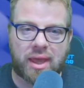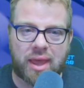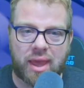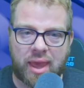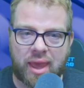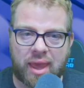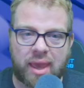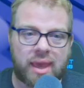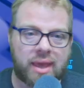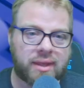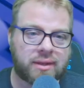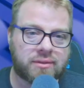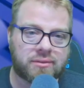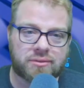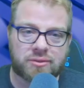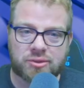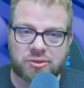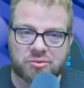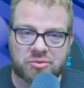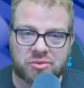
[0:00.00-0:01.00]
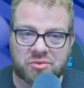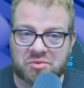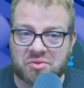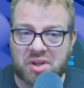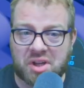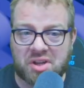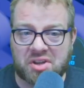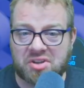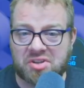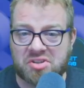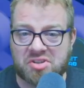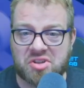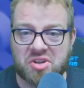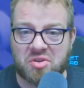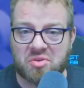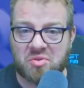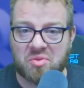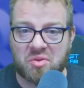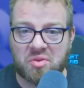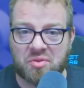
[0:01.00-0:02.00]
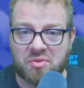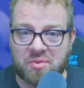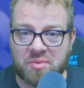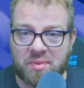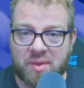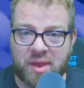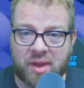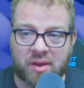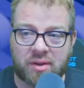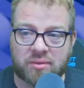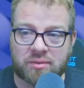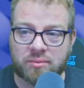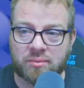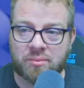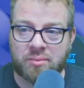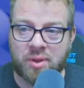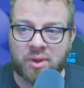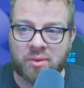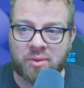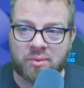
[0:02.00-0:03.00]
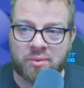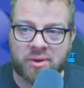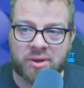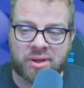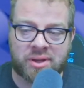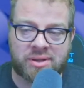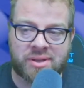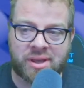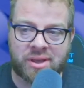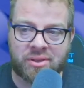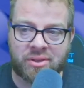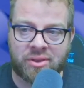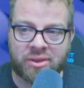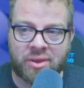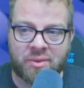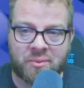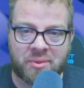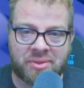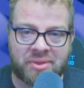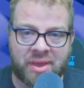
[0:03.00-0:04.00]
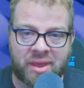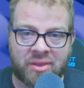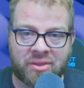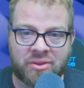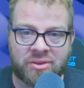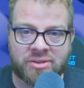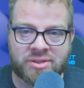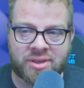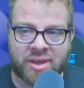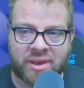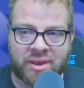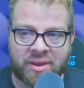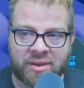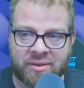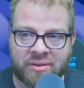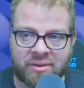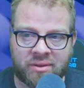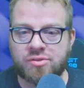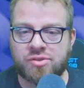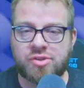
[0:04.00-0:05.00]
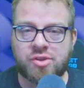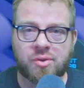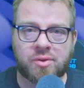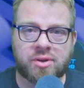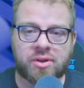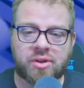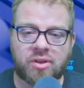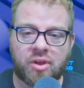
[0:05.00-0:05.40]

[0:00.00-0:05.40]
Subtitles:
and yeah, you're just going to roll from there. But we're going to take a look at what that looks like. So it'll